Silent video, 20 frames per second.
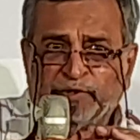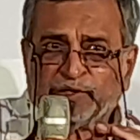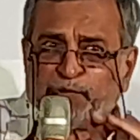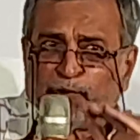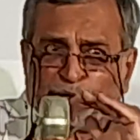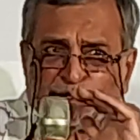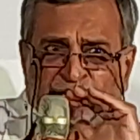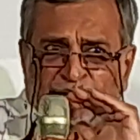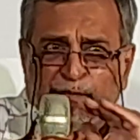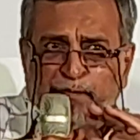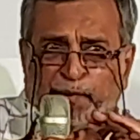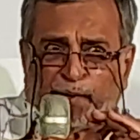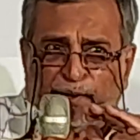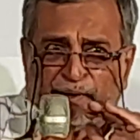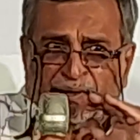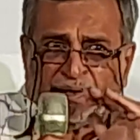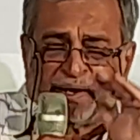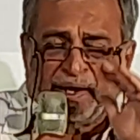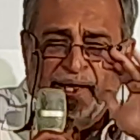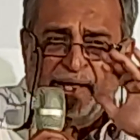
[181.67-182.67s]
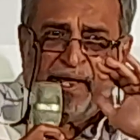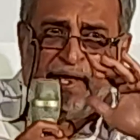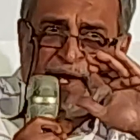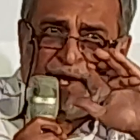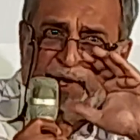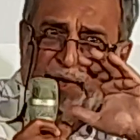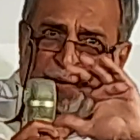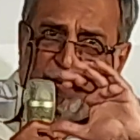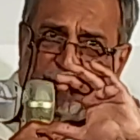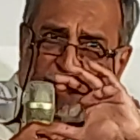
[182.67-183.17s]
was most important.
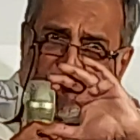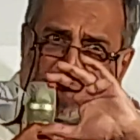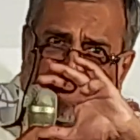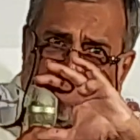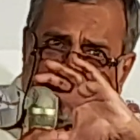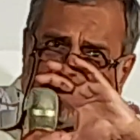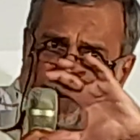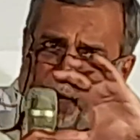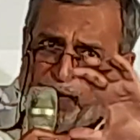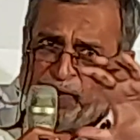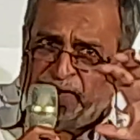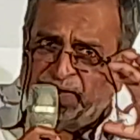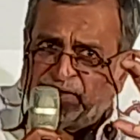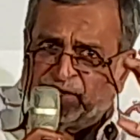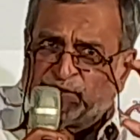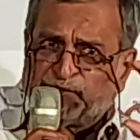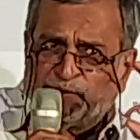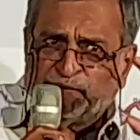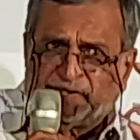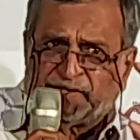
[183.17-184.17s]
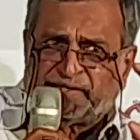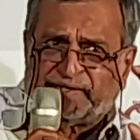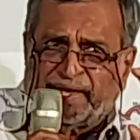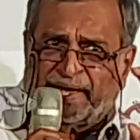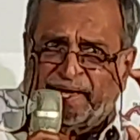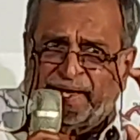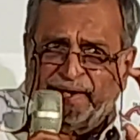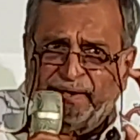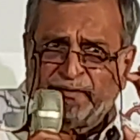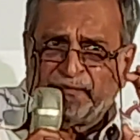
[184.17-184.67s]
Now, as long as this was
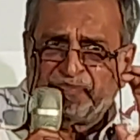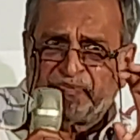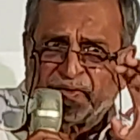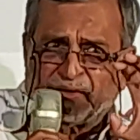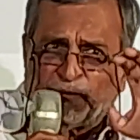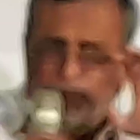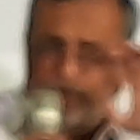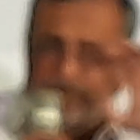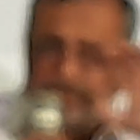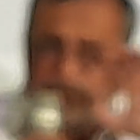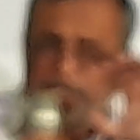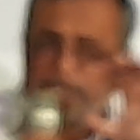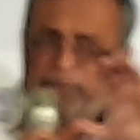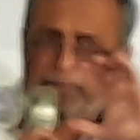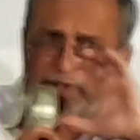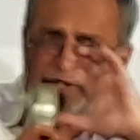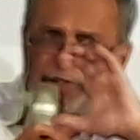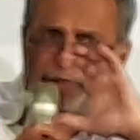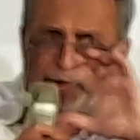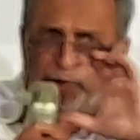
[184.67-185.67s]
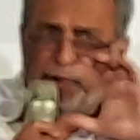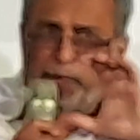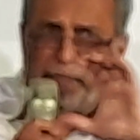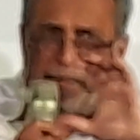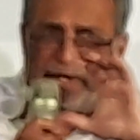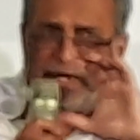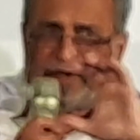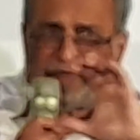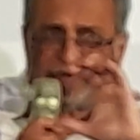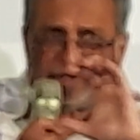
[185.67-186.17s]
there, what cinema should
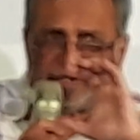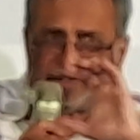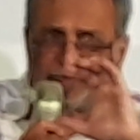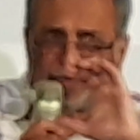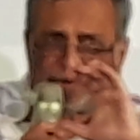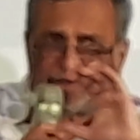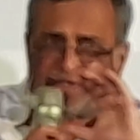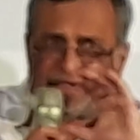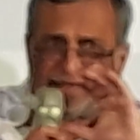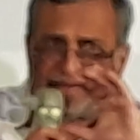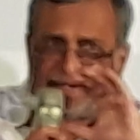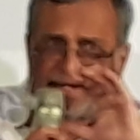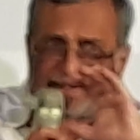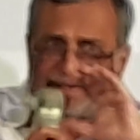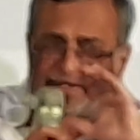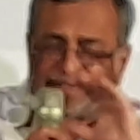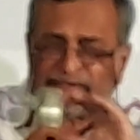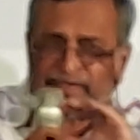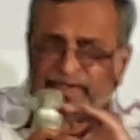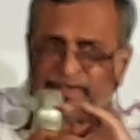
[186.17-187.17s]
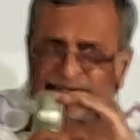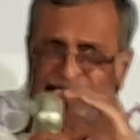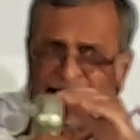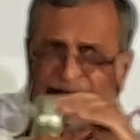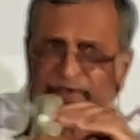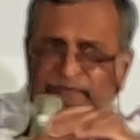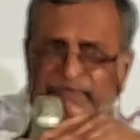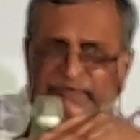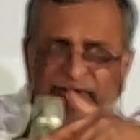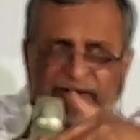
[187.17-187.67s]
be was was the thing. This this
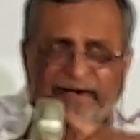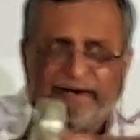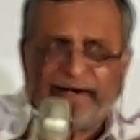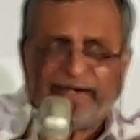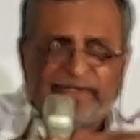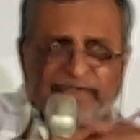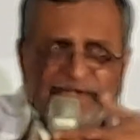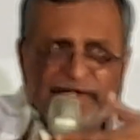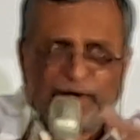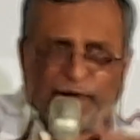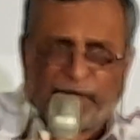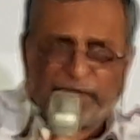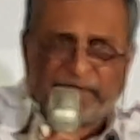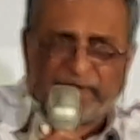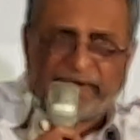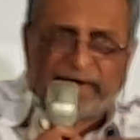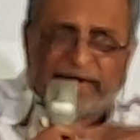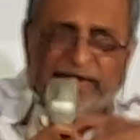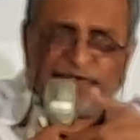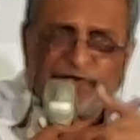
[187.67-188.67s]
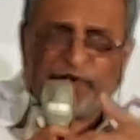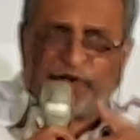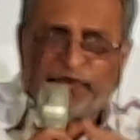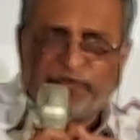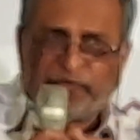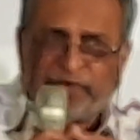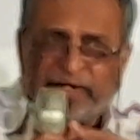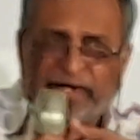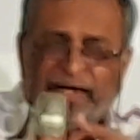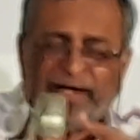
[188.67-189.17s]
kind of theorizing on the nature
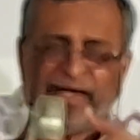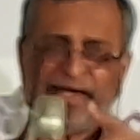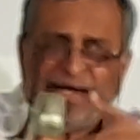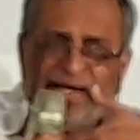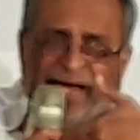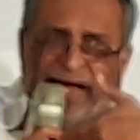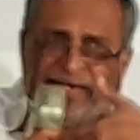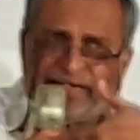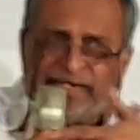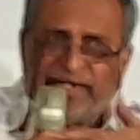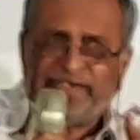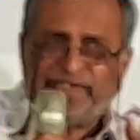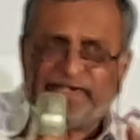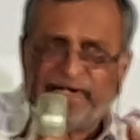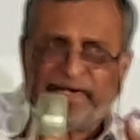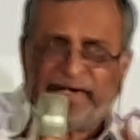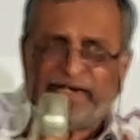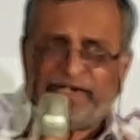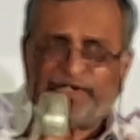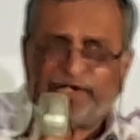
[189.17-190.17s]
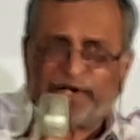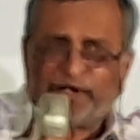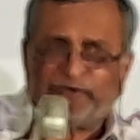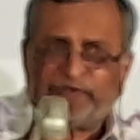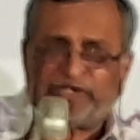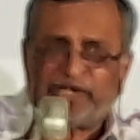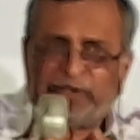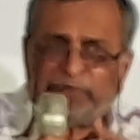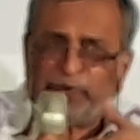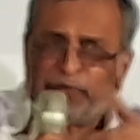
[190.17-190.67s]
of the essential nature
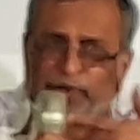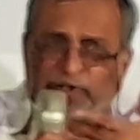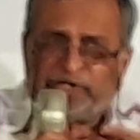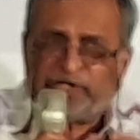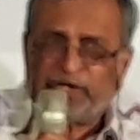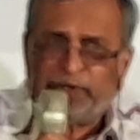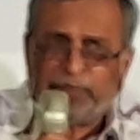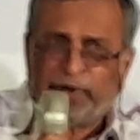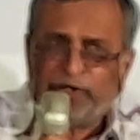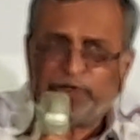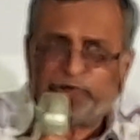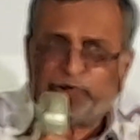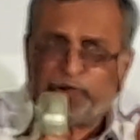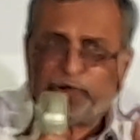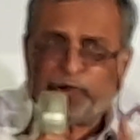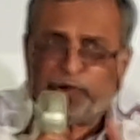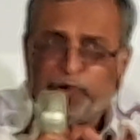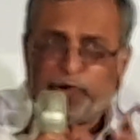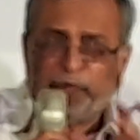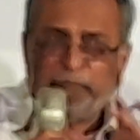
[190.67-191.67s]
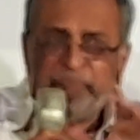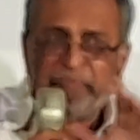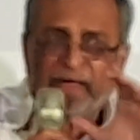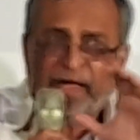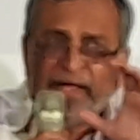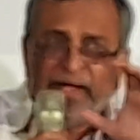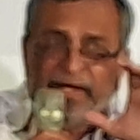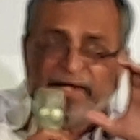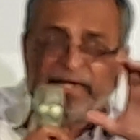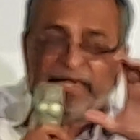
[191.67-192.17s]
of cinema, what cinema should do,
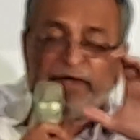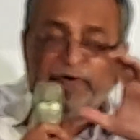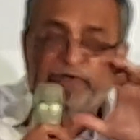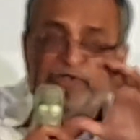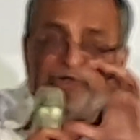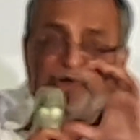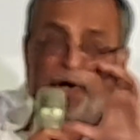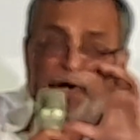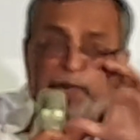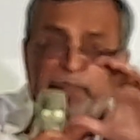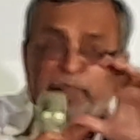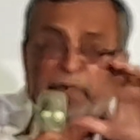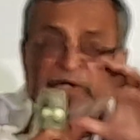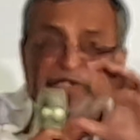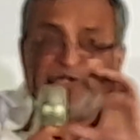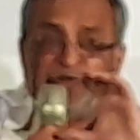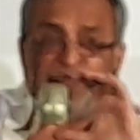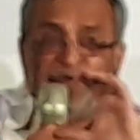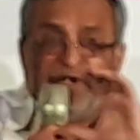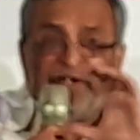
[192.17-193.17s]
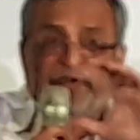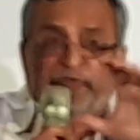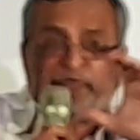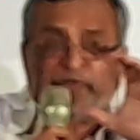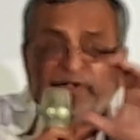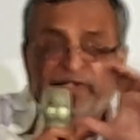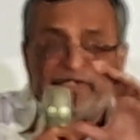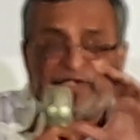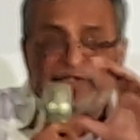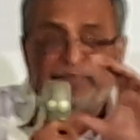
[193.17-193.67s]
there was not much of a
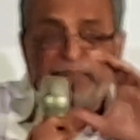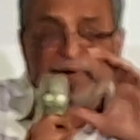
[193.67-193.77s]
difference